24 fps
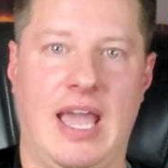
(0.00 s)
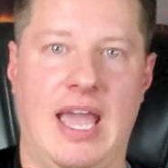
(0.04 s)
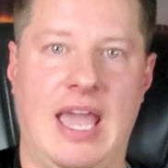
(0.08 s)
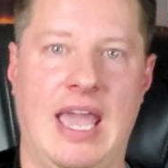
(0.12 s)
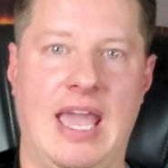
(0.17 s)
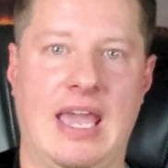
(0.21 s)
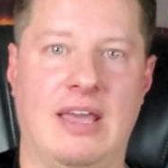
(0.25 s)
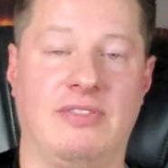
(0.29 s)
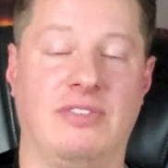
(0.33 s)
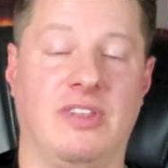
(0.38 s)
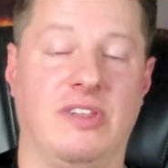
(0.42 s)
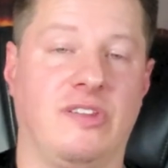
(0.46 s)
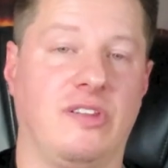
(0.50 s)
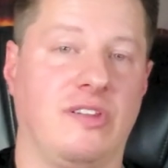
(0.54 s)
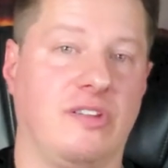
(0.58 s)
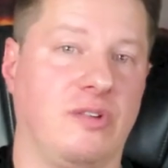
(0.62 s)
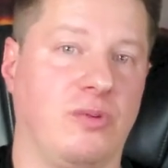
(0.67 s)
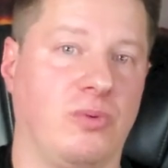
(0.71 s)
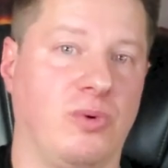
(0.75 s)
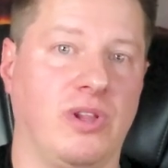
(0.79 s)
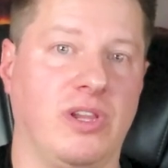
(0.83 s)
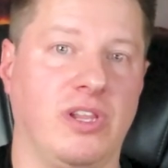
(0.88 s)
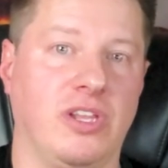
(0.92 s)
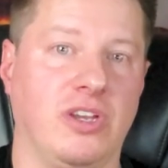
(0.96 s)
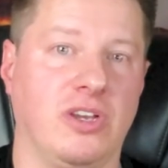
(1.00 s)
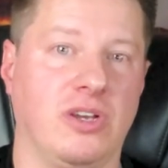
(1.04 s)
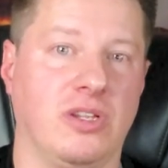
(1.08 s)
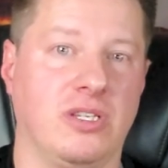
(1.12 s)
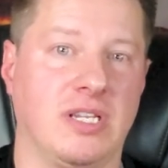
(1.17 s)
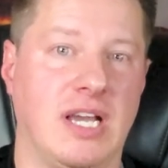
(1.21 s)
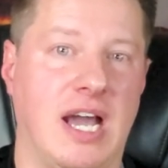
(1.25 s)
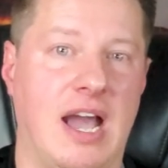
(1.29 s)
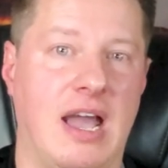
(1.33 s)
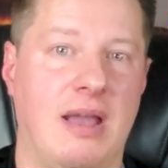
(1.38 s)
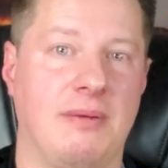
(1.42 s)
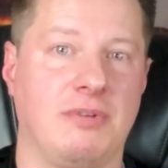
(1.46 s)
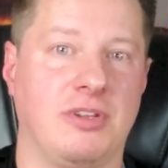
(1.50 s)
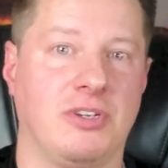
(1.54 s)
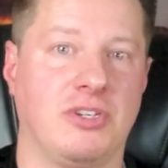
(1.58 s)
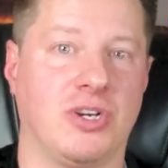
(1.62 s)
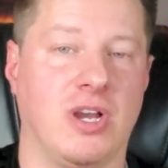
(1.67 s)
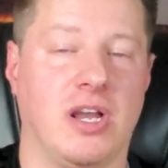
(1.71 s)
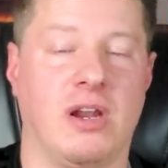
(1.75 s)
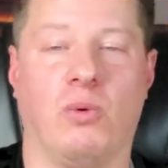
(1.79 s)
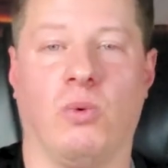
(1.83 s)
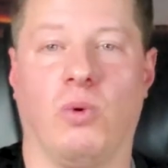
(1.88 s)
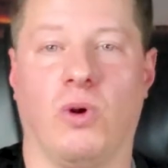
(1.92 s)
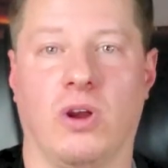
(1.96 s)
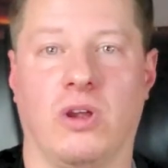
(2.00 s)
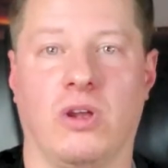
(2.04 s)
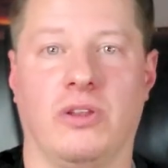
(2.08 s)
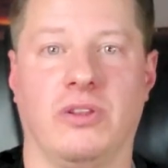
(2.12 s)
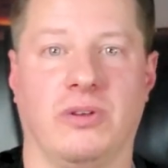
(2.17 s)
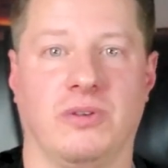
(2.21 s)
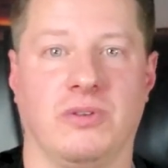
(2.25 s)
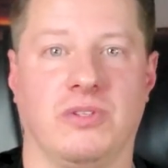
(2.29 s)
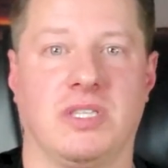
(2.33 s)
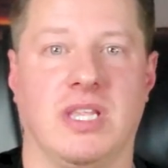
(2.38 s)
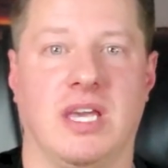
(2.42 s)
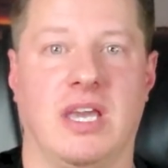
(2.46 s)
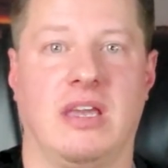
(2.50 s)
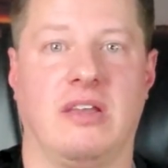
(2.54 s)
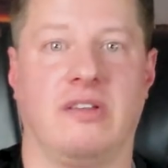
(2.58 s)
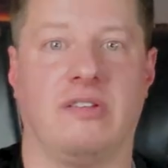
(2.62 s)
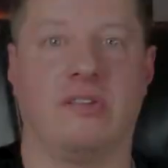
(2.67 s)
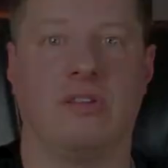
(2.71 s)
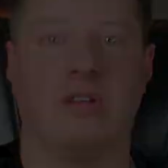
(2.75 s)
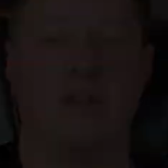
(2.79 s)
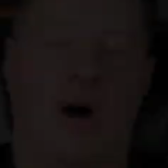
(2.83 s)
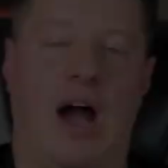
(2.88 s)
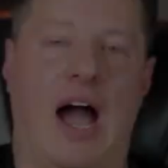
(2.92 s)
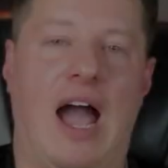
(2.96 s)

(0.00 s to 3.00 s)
and this is a really good time to try to work on those things.